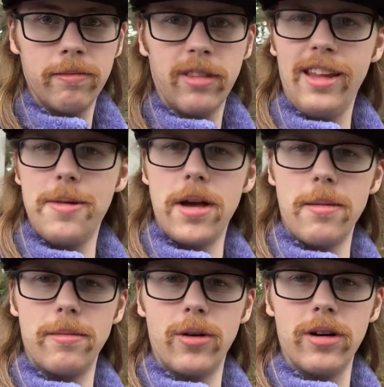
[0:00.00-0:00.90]
Now you
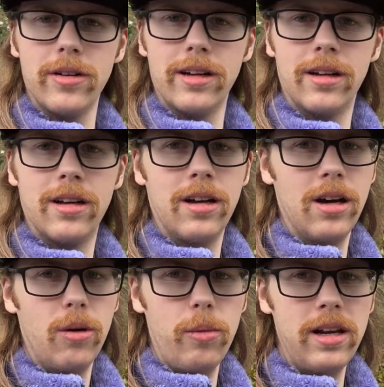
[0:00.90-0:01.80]
might be wondering,
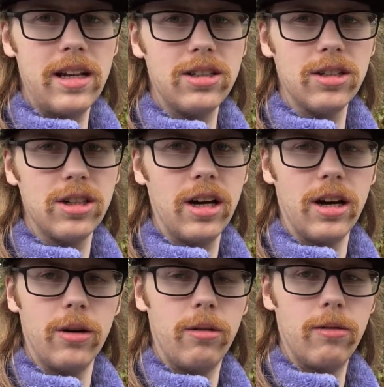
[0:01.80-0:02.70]
where did that junction
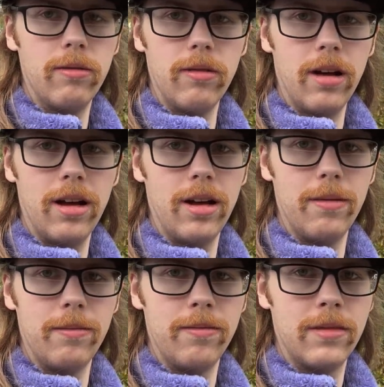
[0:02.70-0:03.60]
go?
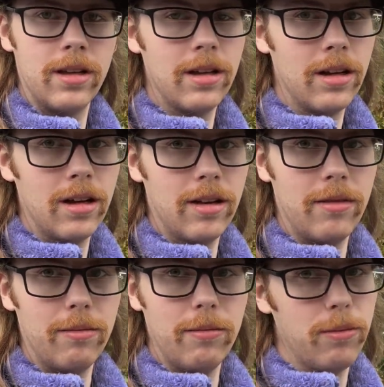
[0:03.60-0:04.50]

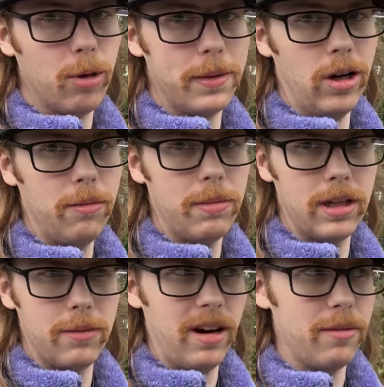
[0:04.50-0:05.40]
Probably not, but
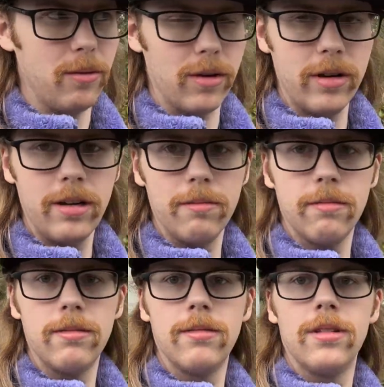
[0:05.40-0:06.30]
you might have been wondering.
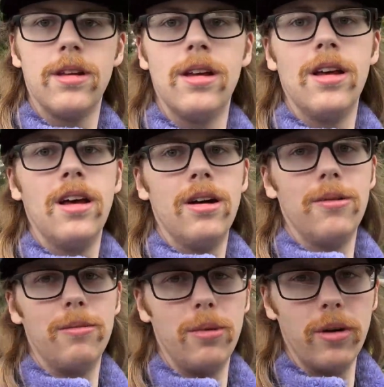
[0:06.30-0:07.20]

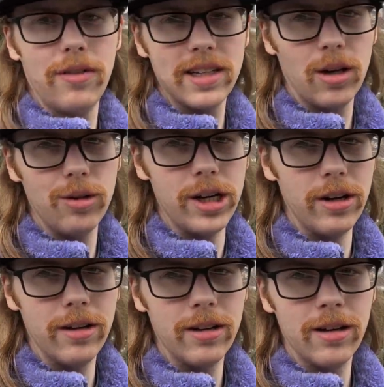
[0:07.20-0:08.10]
But what if I told you?
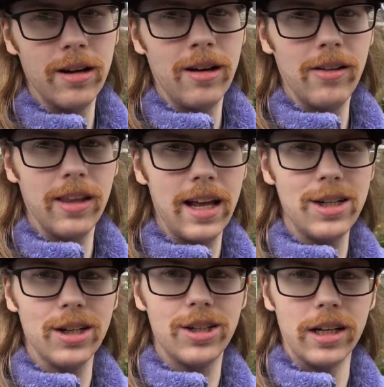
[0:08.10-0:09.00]
Well, that
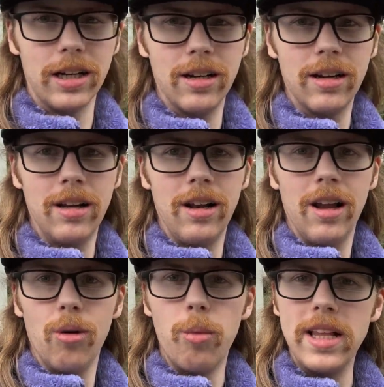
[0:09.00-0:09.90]
junction
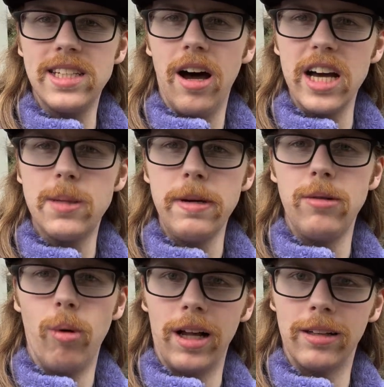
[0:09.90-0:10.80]
went to High Speed
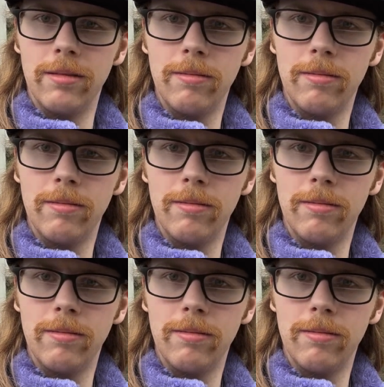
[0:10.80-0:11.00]
1.